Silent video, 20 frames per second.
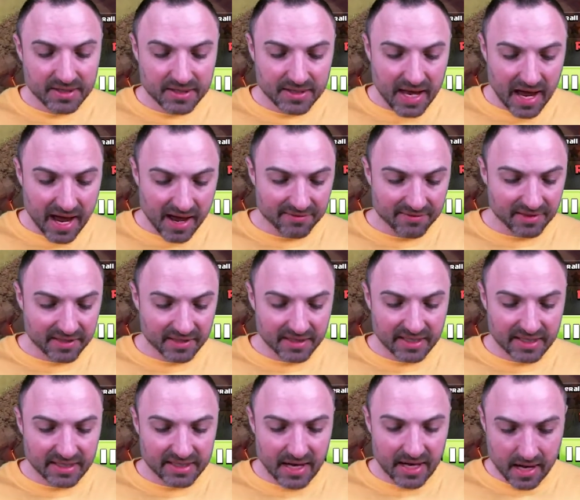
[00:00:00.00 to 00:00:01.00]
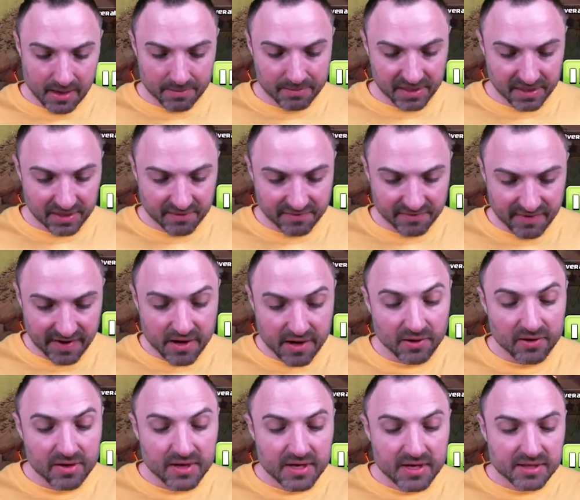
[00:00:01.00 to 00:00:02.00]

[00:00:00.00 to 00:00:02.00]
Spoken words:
having an epic fail,